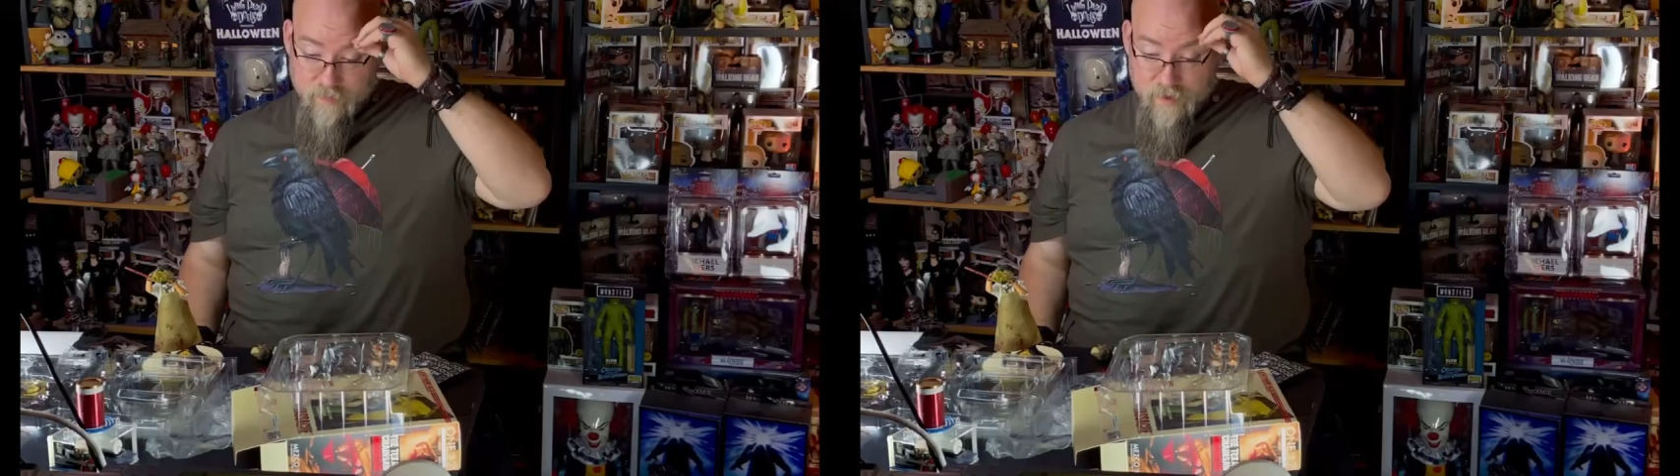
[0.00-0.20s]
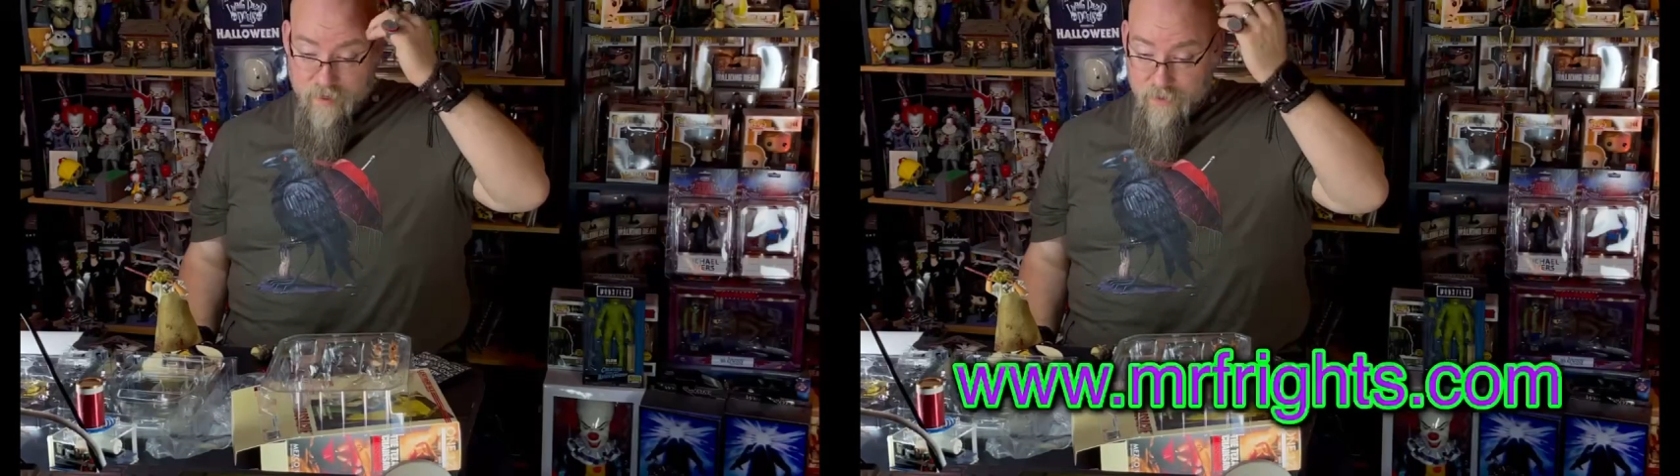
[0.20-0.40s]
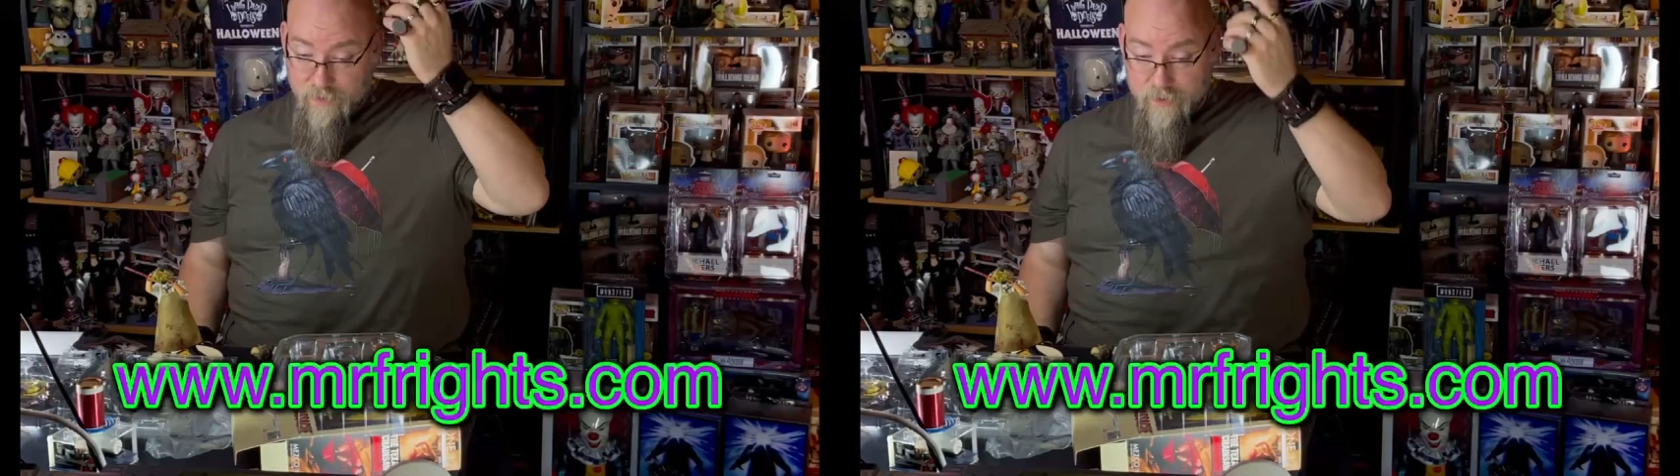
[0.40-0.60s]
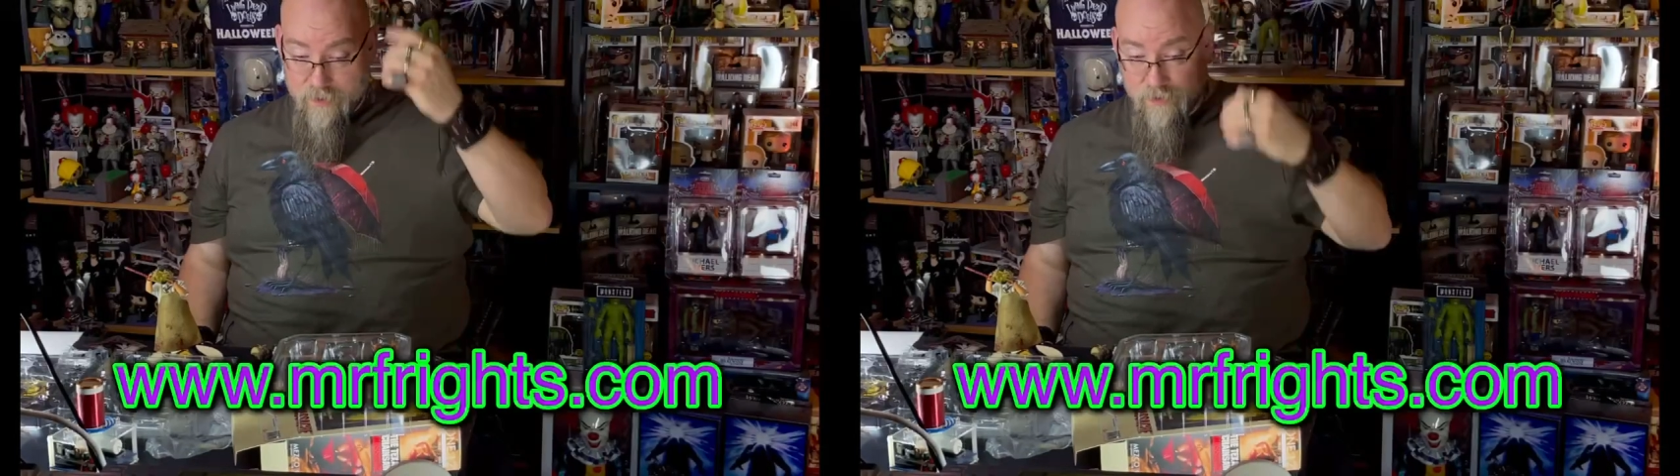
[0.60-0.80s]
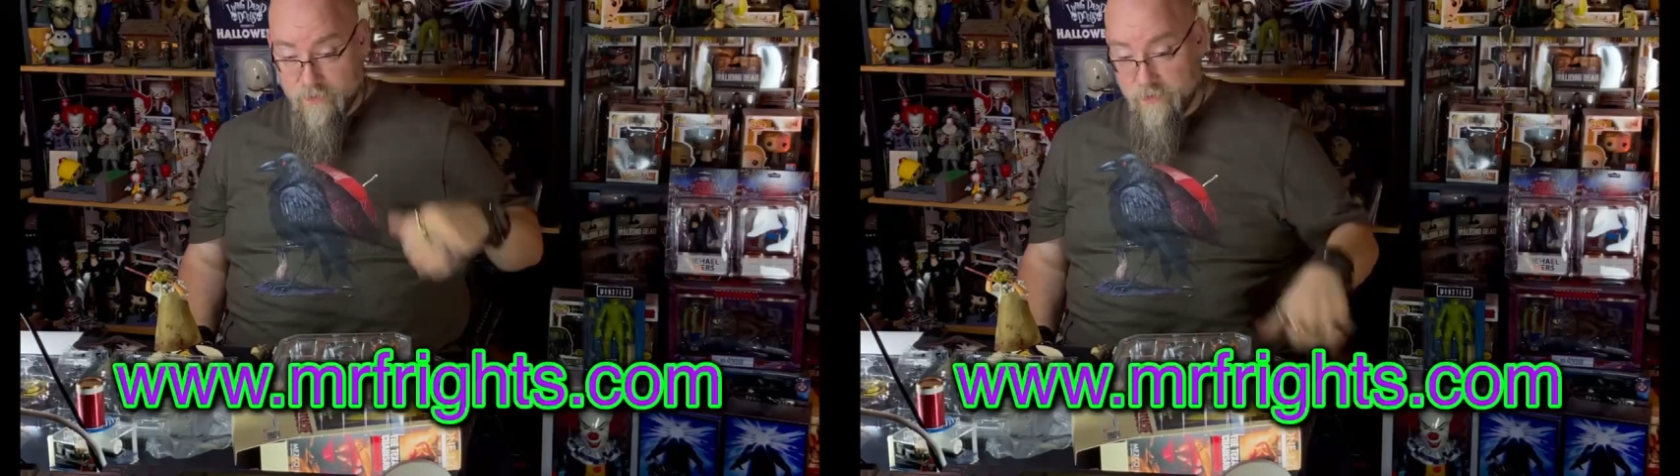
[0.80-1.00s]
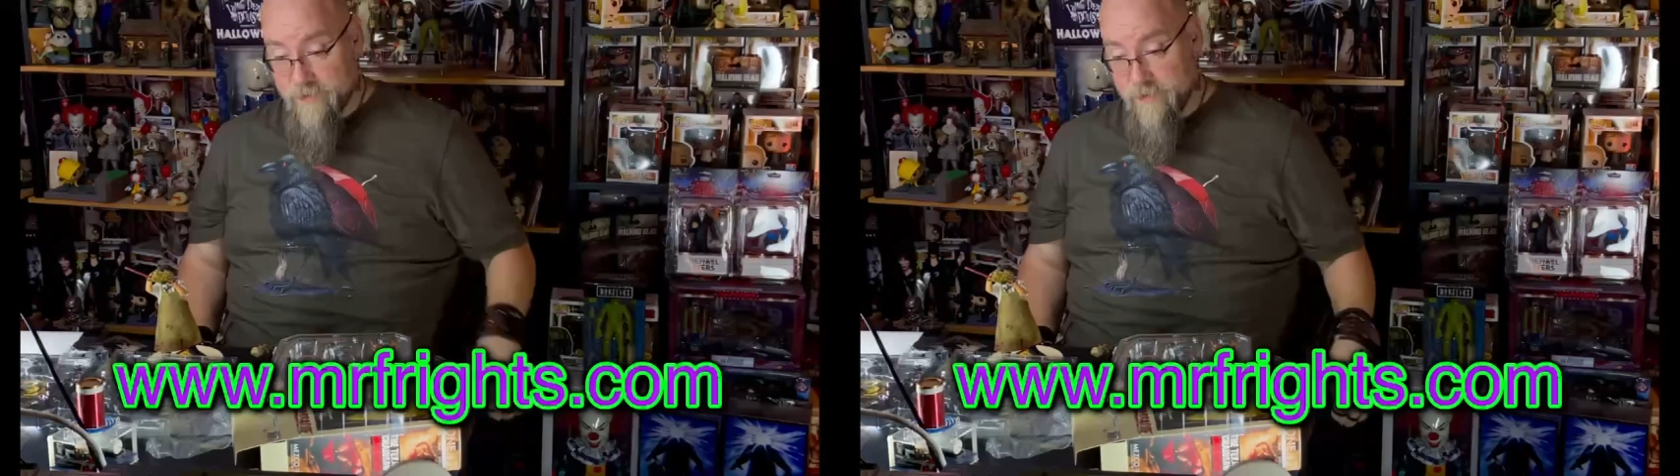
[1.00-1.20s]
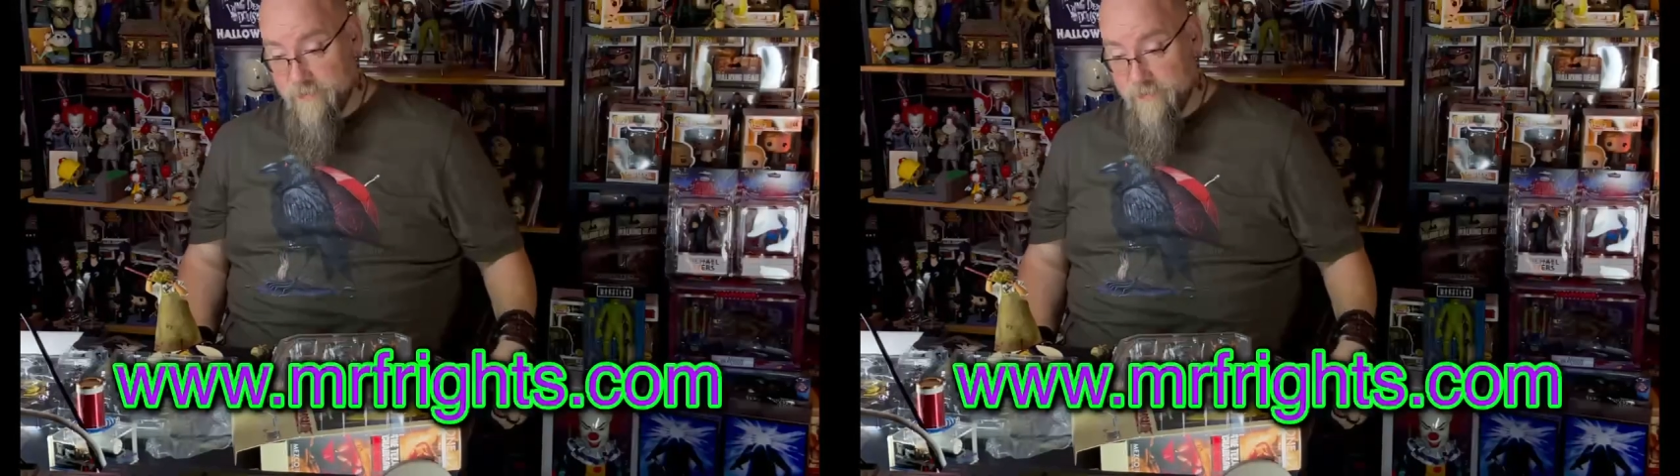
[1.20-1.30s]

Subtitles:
Bad Toy Store, stuff